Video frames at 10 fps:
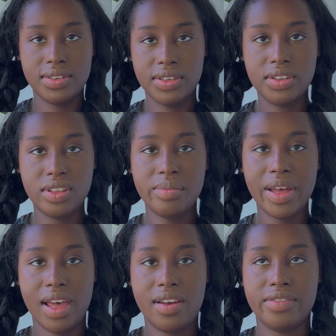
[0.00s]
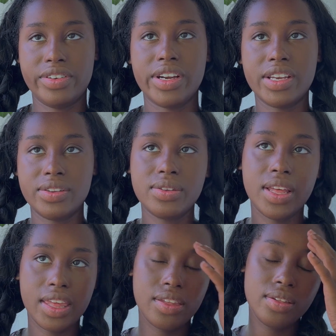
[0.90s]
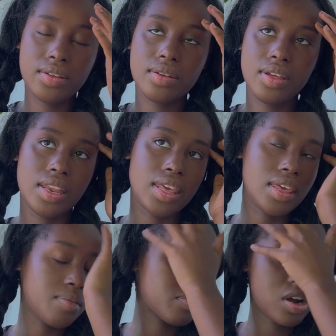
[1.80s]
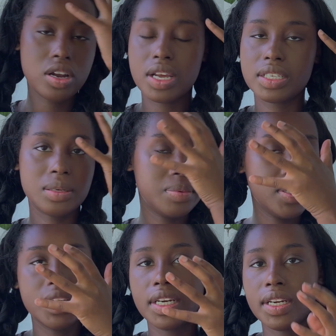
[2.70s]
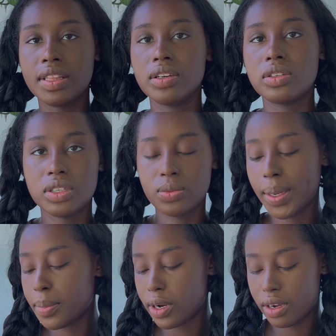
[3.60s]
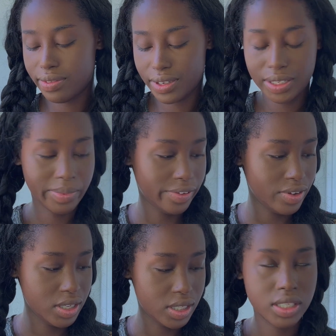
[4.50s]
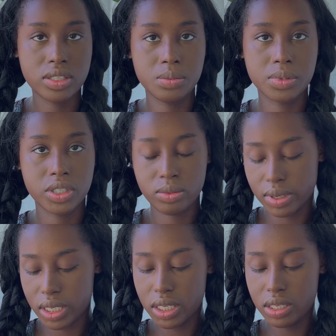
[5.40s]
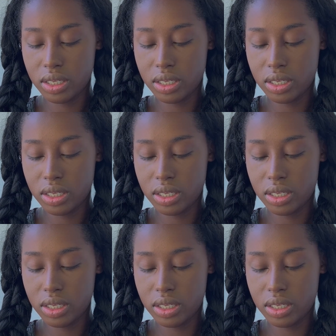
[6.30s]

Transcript: do them after I do like any product up here, they'll just wipe off because my face gets super sweaty.